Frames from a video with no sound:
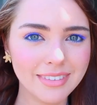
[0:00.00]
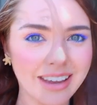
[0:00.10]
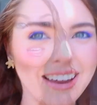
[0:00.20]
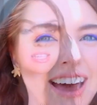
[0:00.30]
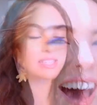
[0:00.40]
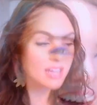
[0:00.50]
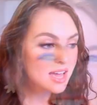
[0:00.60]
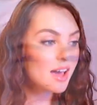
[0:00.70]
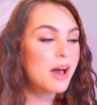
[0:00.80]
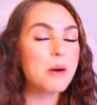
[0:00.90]
Because
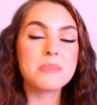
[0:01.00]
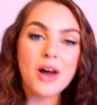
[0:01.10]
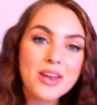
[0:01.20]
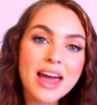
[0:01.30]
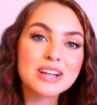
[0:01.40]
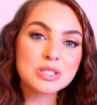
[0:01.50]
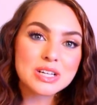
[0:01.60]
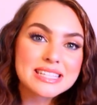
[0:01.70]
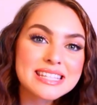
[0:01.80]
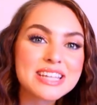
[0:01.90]
I'm not an
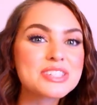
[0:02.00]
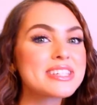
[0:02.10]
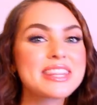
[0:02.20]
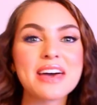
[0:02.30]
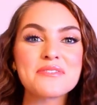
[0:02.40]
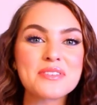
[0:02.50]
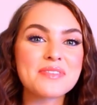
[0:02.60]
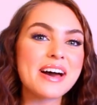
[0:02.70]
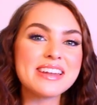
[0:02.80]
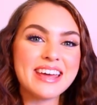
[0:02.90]
actress, I just did that for
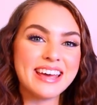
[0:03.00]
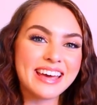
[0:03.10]
fun.